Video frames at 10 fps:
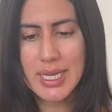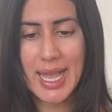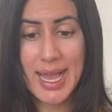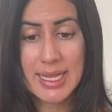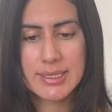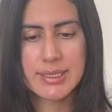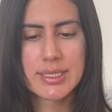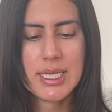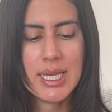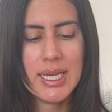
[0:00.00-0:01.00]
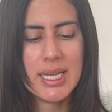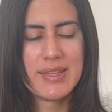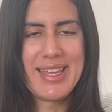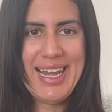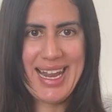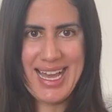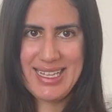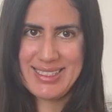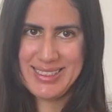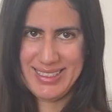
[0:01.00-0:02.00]
and the
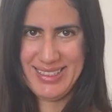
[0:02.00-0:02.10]
last